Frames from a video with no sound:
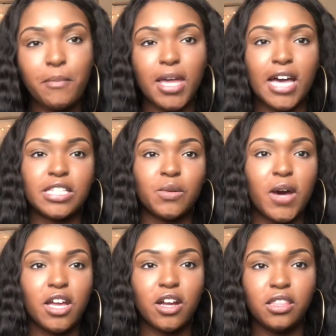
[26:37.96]
But yeah, so
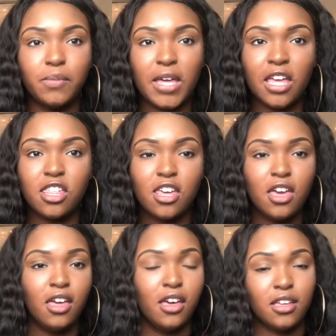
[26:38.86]
while you're on the beach,
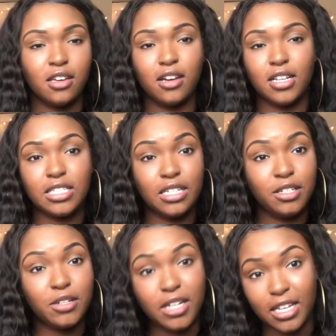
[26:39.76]
you're gonna see
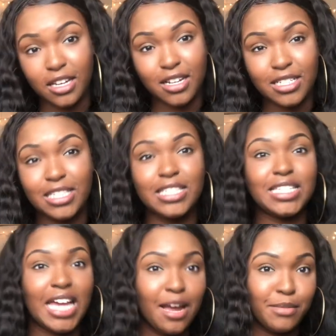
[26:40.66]
nudity. You're gonna see
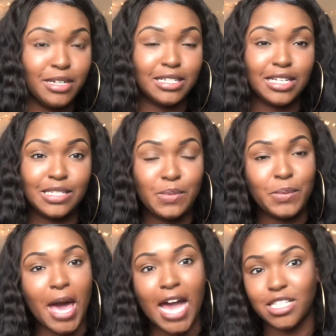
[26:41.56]
scammers. You're gonna see
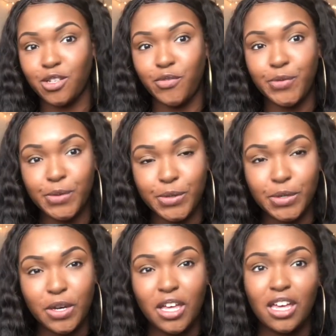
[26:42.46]
people acting a
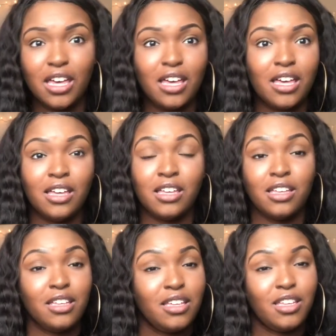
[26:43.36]
fool.
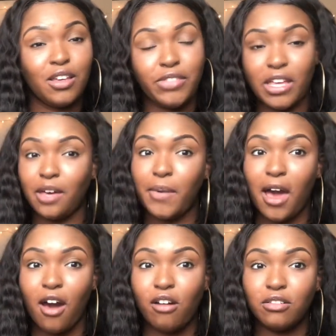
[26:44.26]
Think
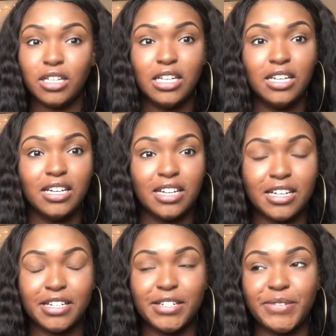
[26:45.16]
about,
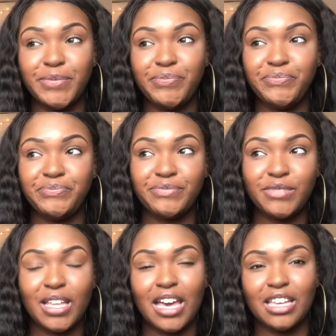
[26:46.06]

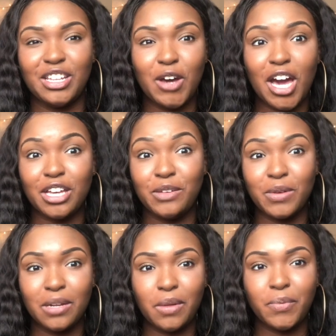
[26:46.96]
how you
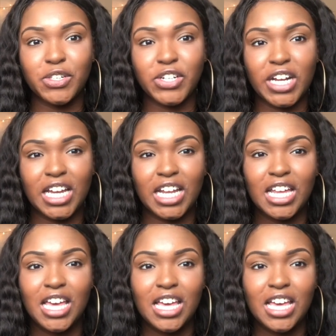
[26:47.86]
want to be portrayed.